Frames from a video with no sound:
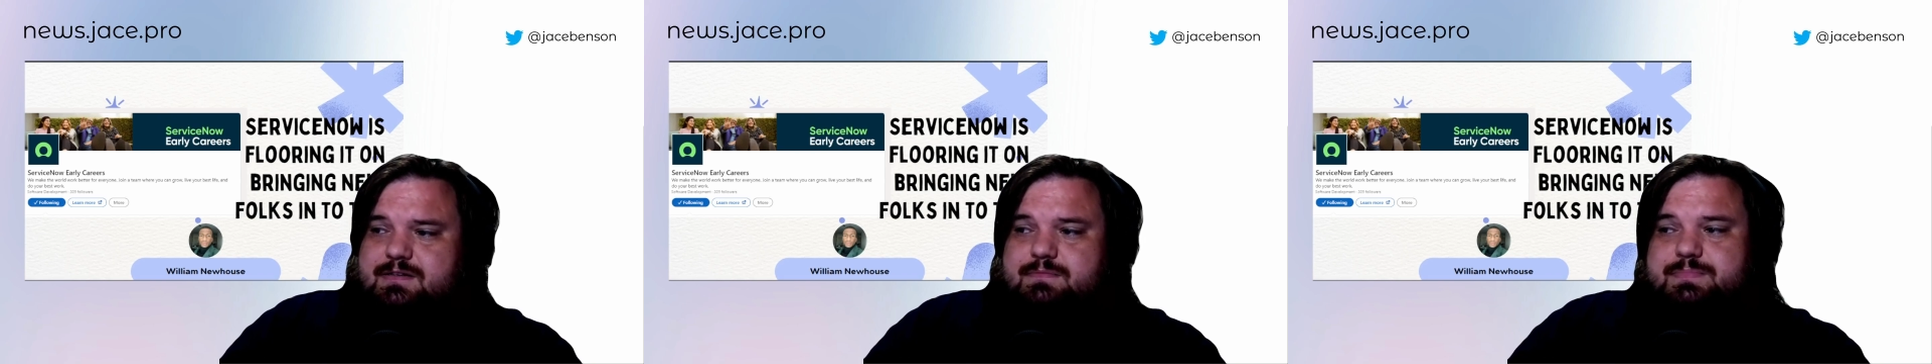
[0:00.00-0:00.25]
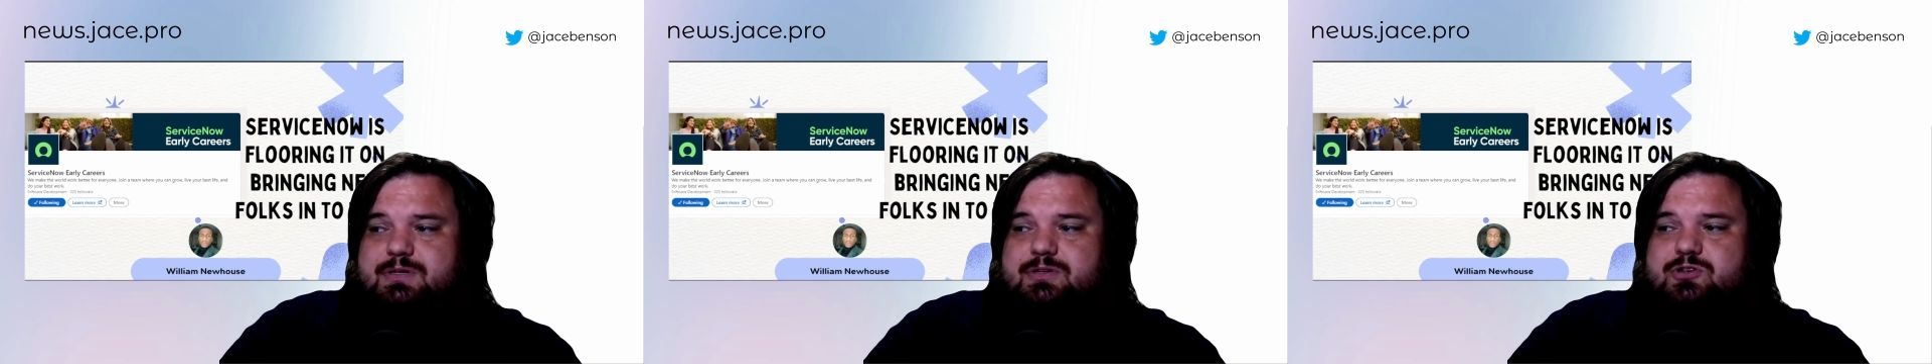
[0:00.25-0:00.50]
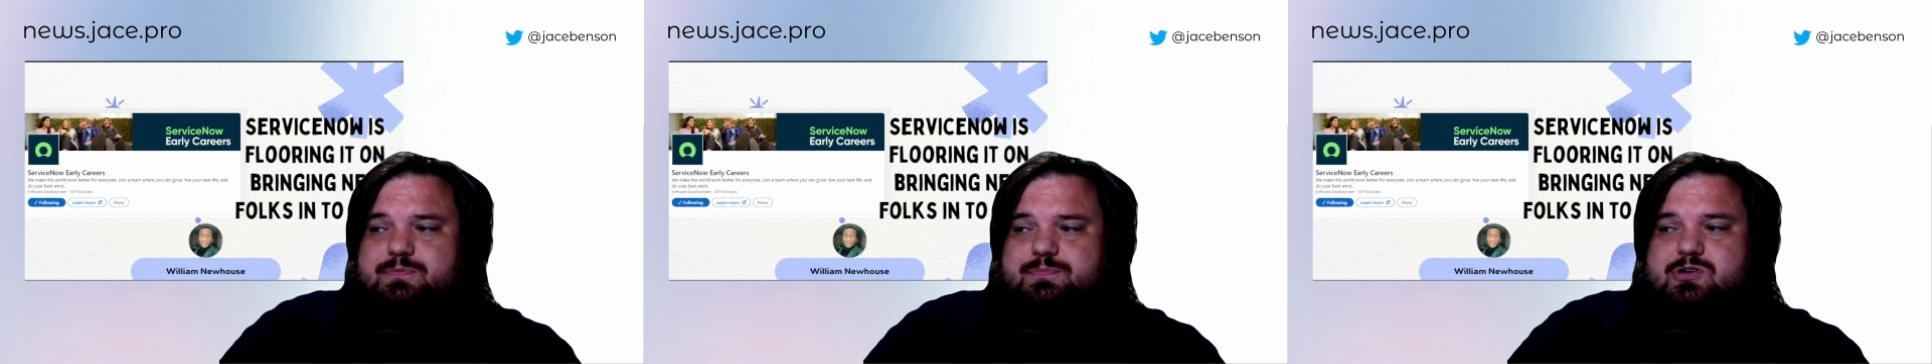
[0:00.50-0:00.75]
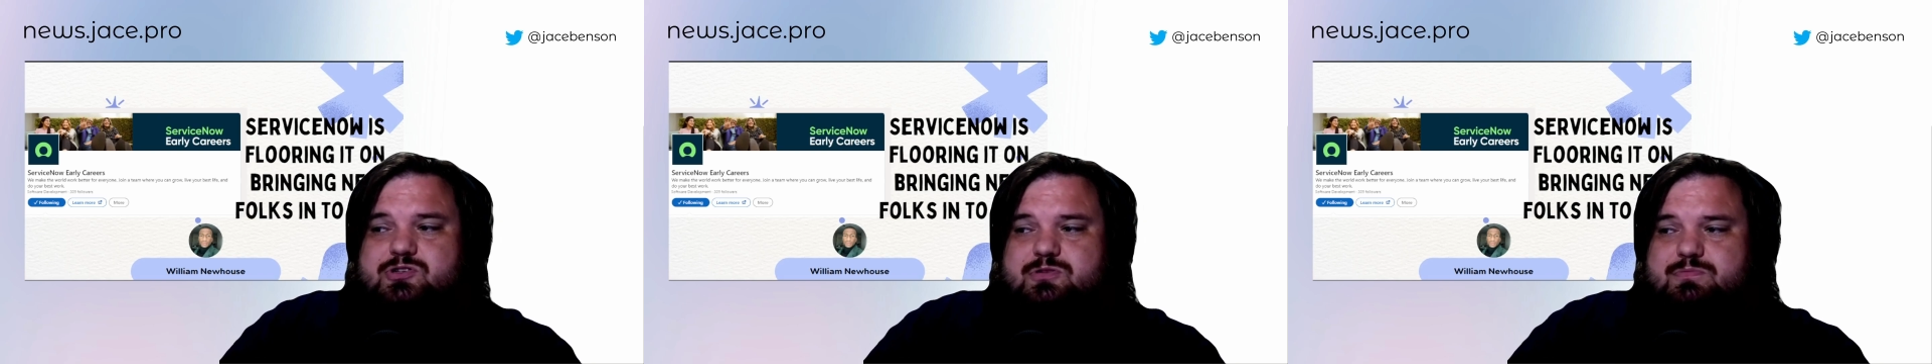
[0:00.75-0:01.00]
Build Your
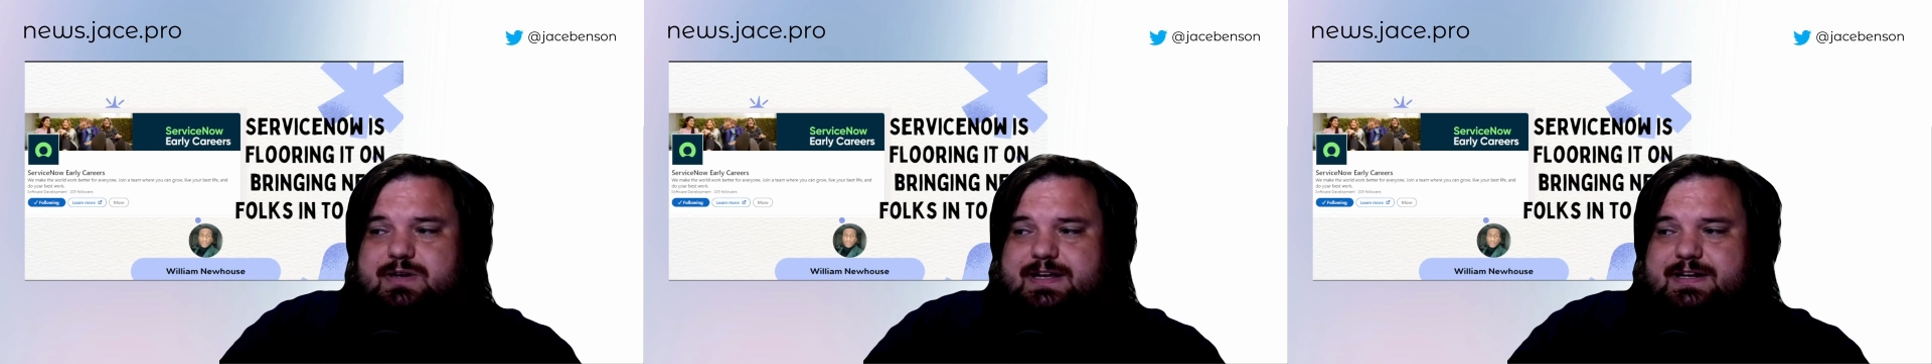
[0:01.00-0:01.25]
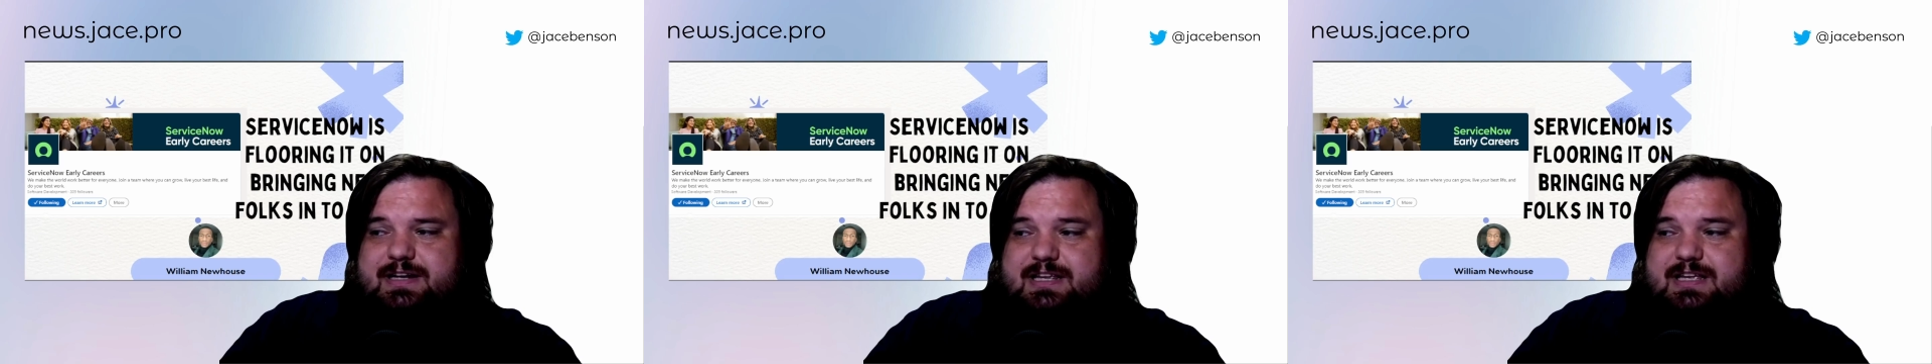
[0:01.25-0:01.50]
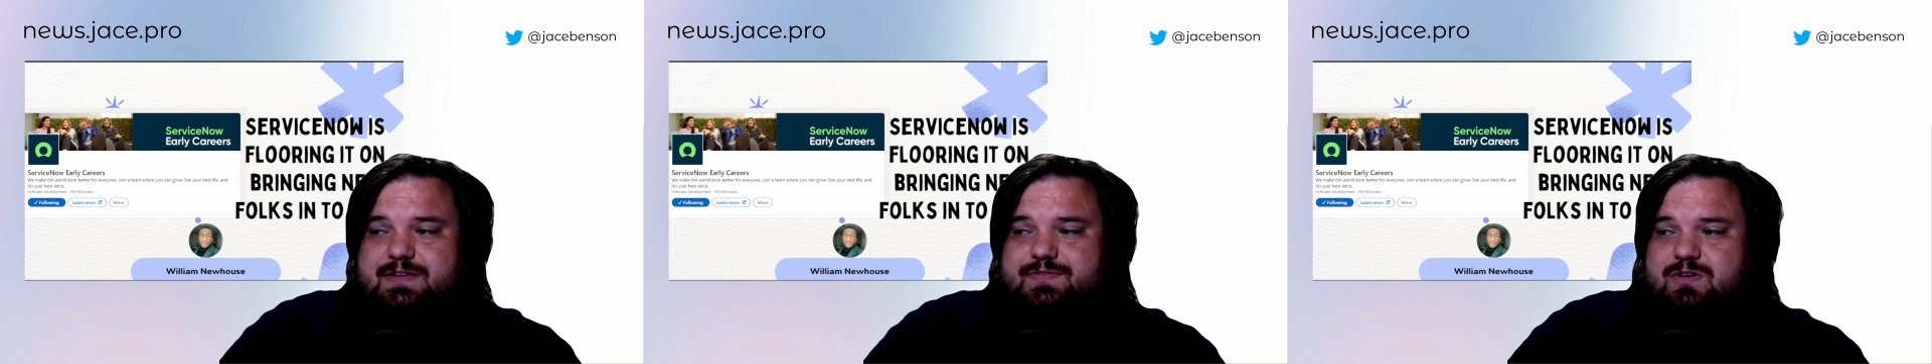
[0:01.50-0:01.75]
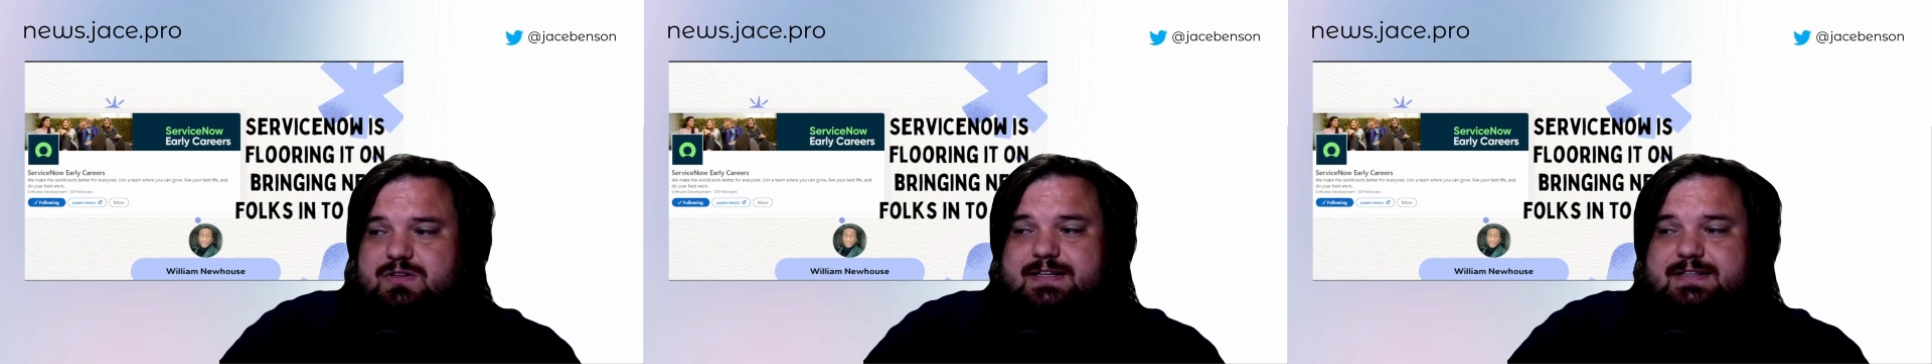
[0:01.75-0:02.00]
Personal Brand and Give
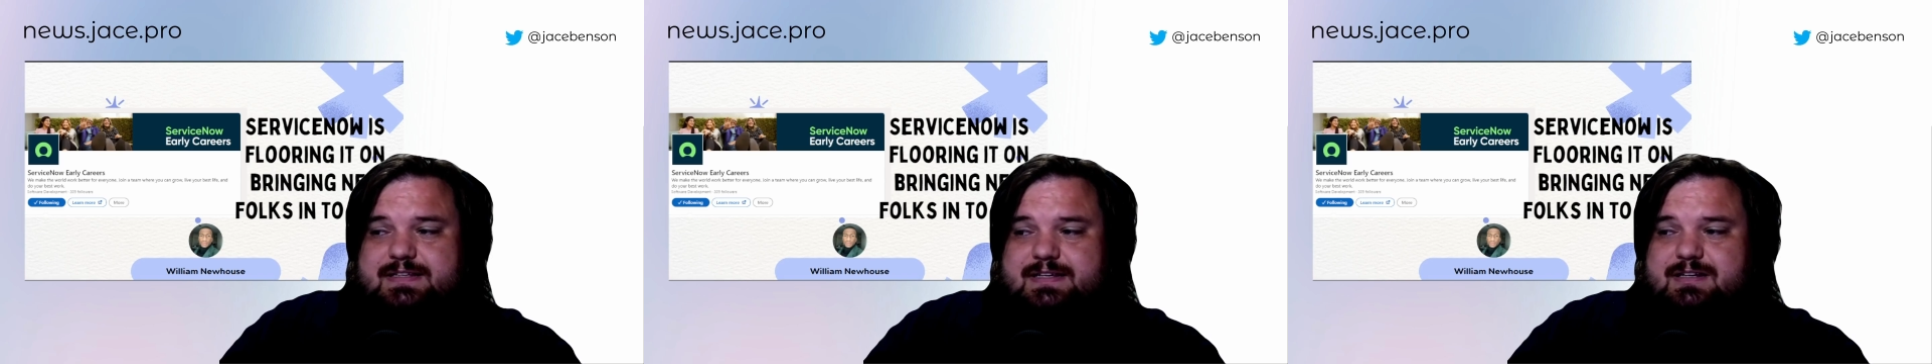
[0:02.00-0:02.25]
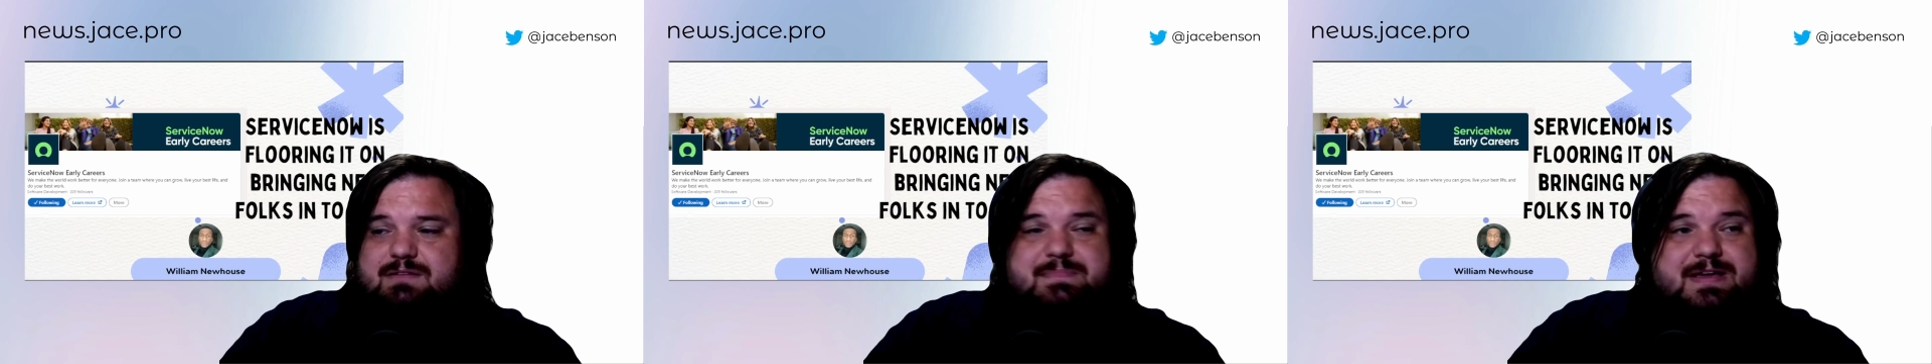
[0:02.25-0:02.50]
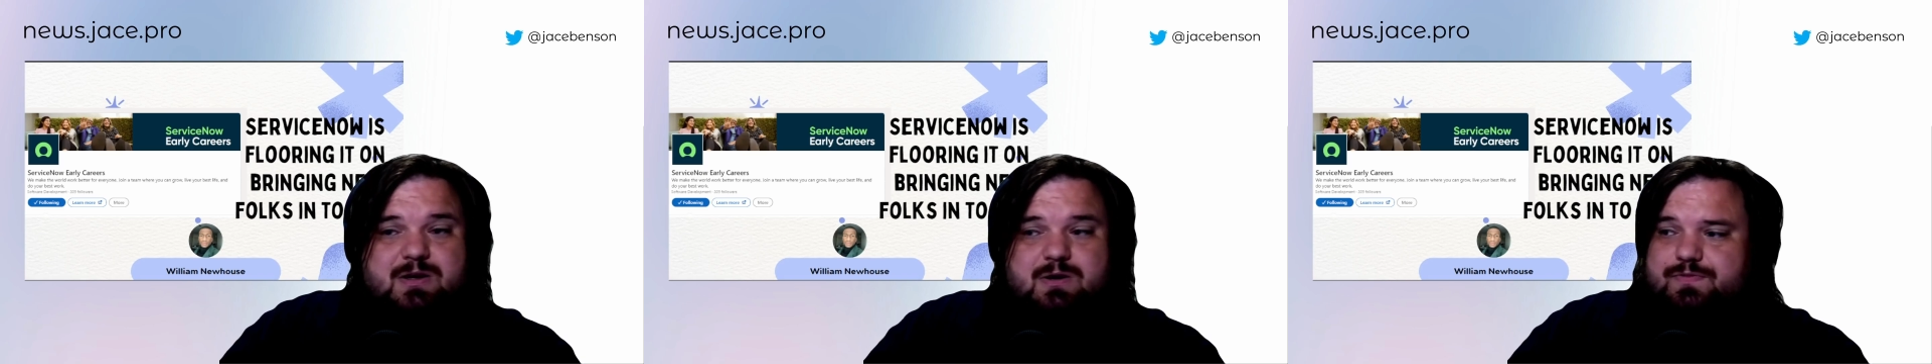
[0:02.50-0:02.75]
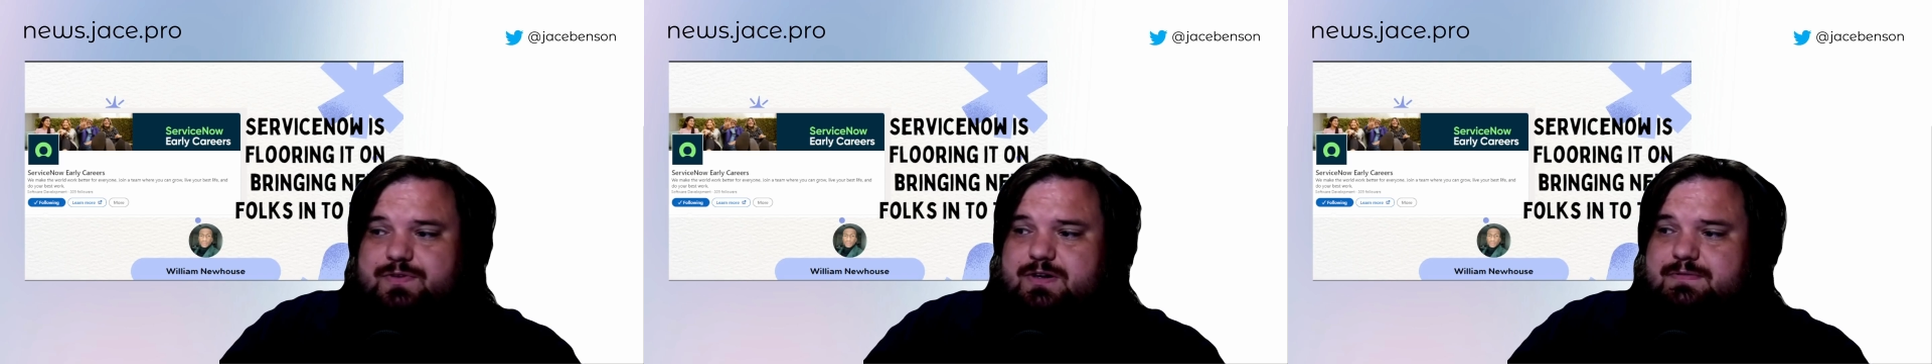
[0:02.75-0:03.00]
Your LinkedIn a
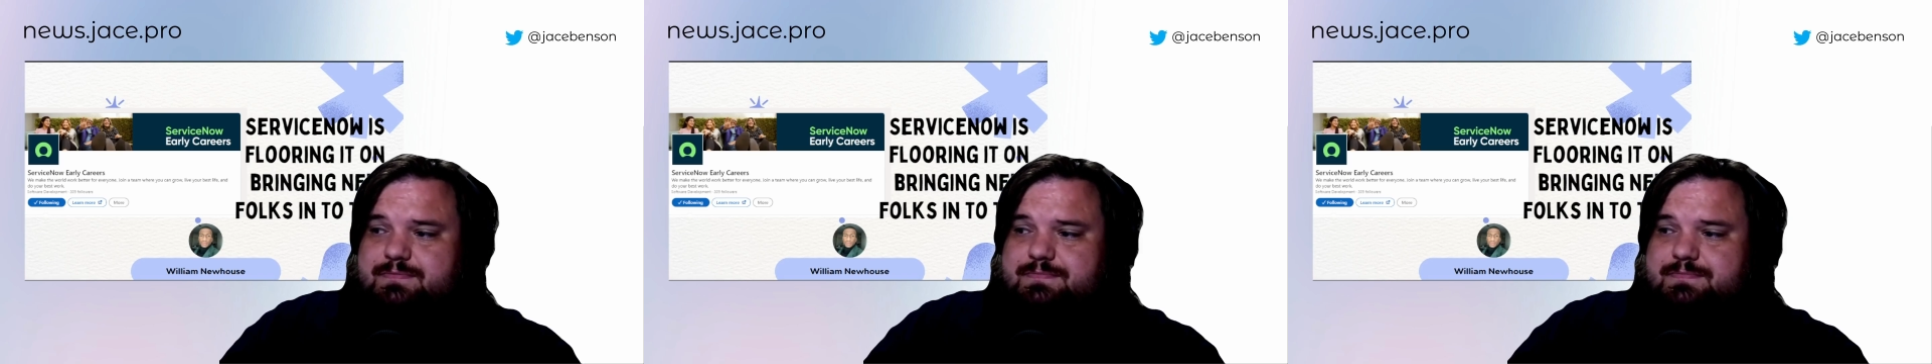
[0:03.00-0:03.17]
Makeover,